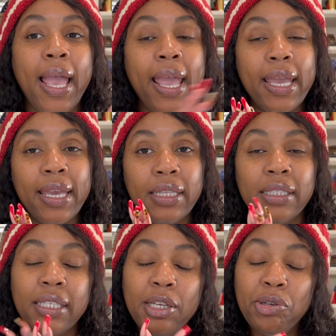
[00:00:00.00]

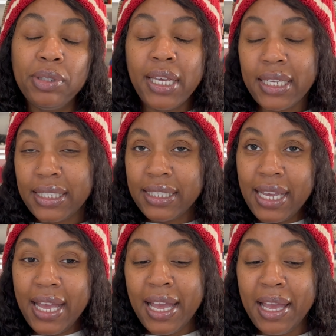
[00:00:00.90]
Until next
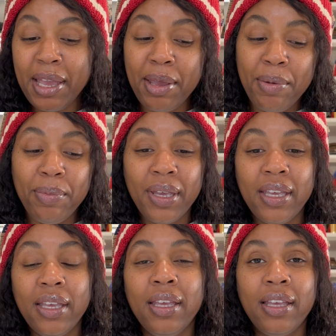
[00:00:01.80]
time,
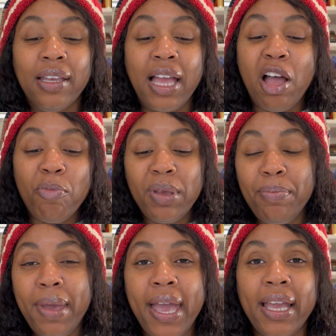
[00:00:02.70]
I'll be
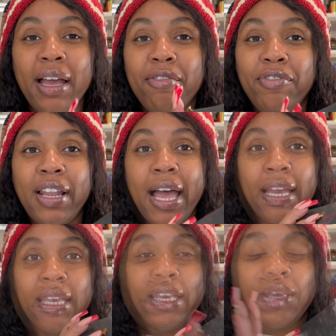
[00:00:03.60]
back
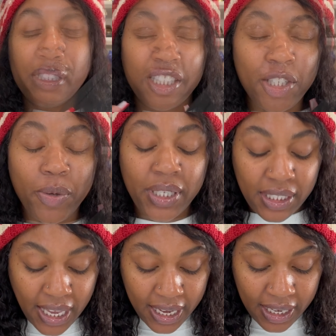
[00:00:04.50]
vlogging. So
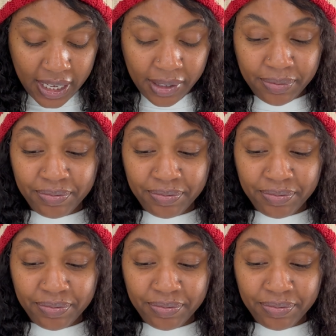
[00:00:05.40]
excited.